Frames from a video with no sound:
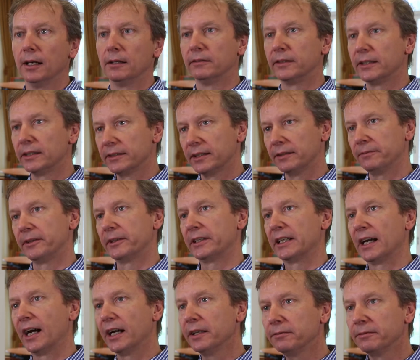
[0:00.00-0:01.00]
whereas at very
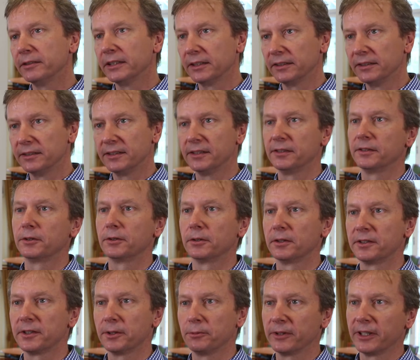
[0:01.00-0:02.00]
high frequencies, it
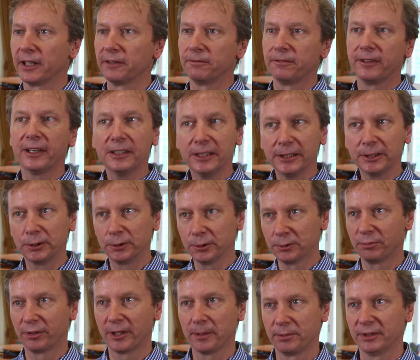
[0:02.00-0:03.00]
turns out we have fairly
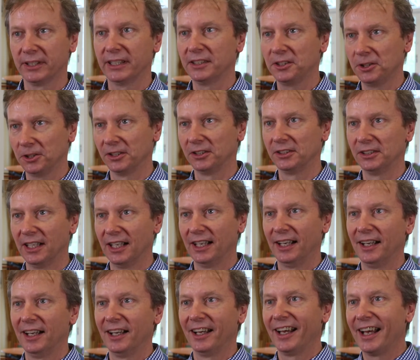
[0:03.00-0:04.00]
good propagation
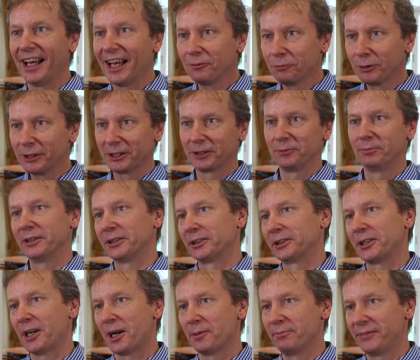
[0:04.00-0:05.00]
and we can build
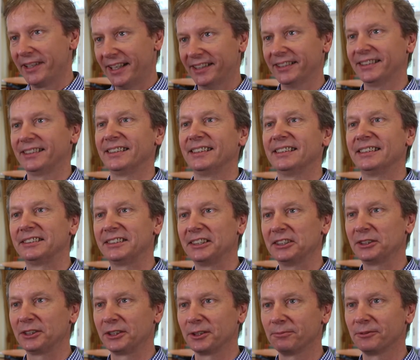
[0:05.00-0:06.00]
compact
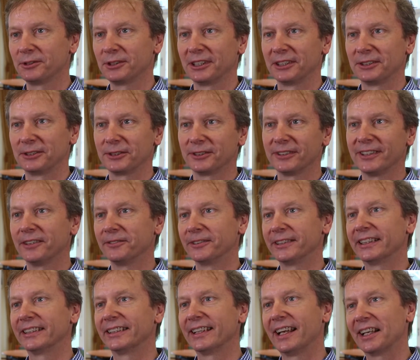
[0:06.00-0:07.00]
systems so that we
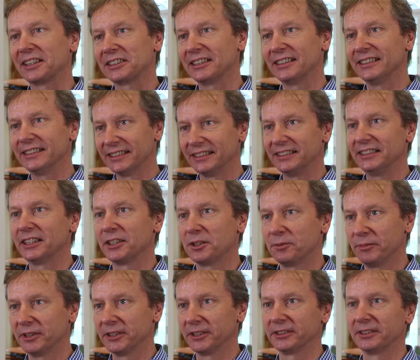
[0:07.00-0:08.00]
can actually, in the
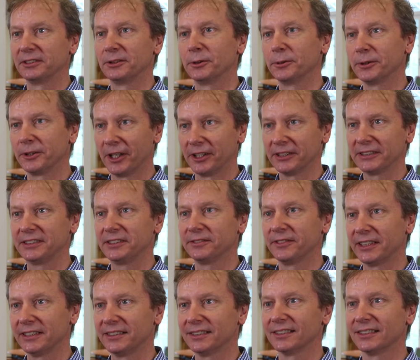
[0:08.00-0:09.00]
end, build low-cost
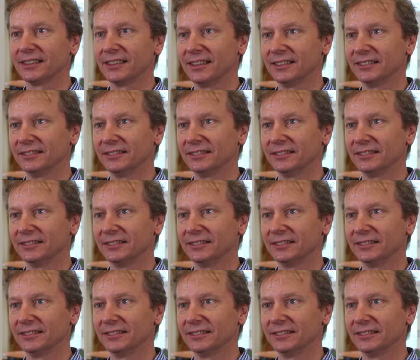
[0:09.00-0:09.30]
devices.